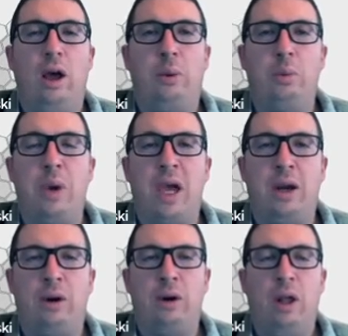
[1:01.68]
with
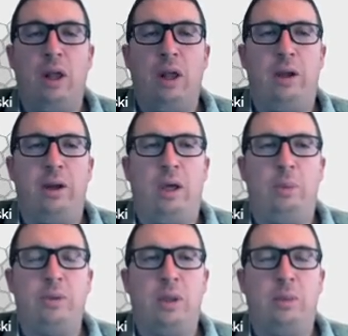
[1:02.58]
Banner to
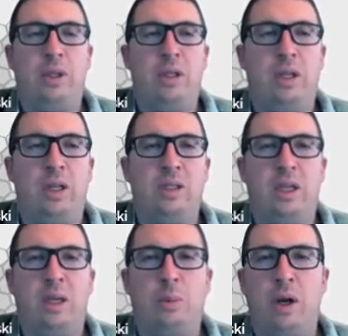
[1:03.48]
help some of the attendance
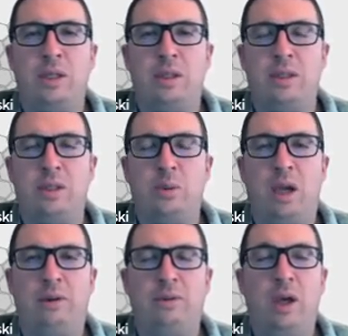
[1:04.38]
taking processes we
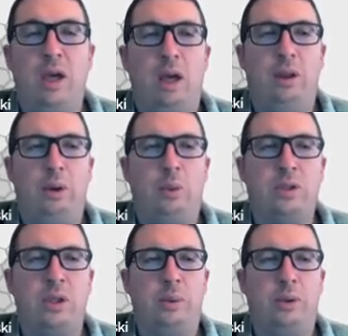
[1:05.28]
have a little more
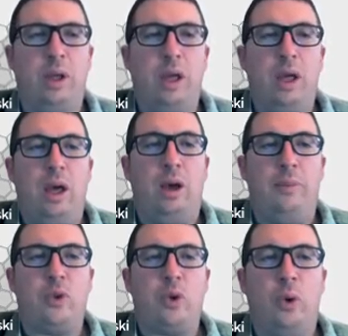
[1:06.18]
simple,
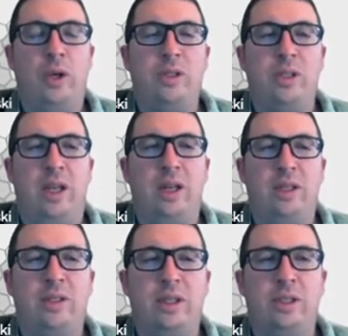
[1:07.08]
whereas
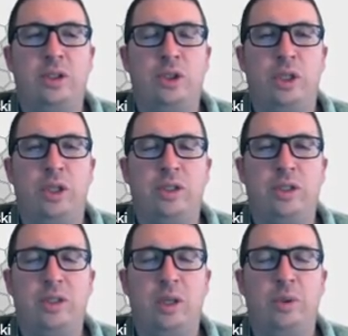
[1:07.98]
attendance is
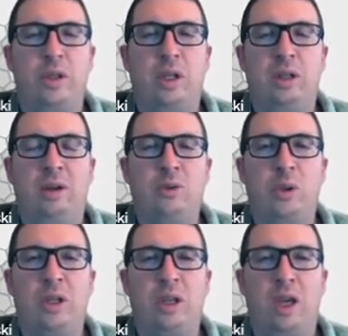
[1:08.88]
just something that lives
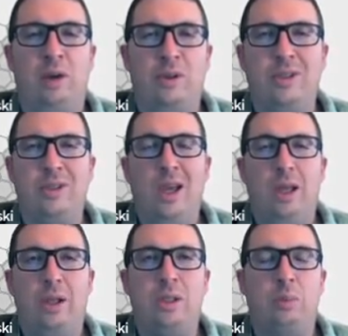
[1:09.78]
within Canvas,
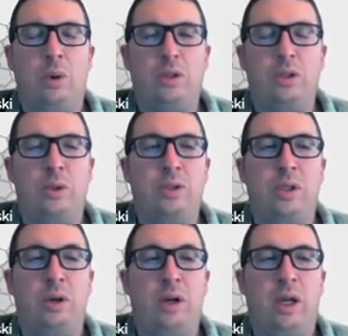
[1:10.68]
lets you mark students
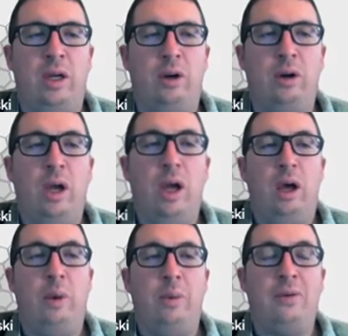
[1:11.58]
here or not here.
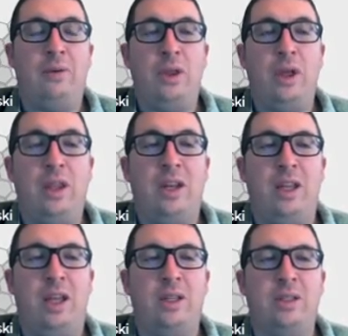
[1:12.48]
Everything that
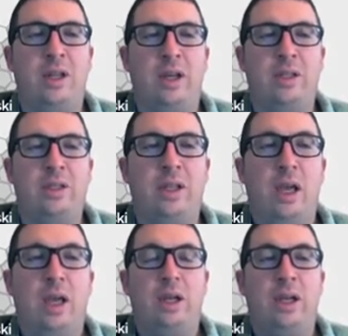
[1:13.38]
attendance does,
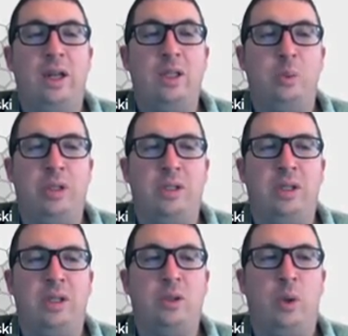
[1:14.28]
Attendance Plus
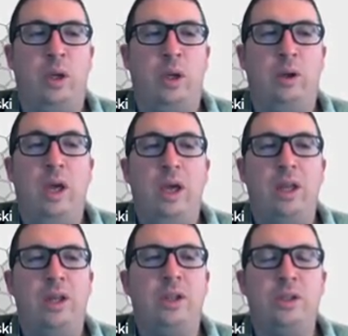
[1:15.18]
does as well,
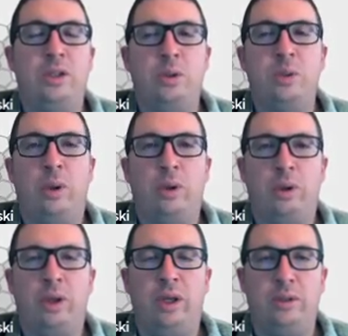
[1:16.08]
in addition to some other
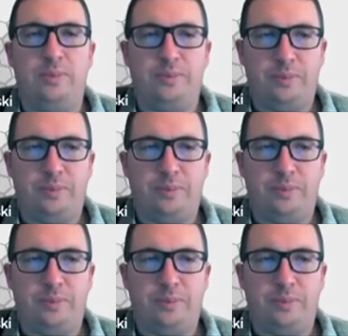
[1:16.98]
things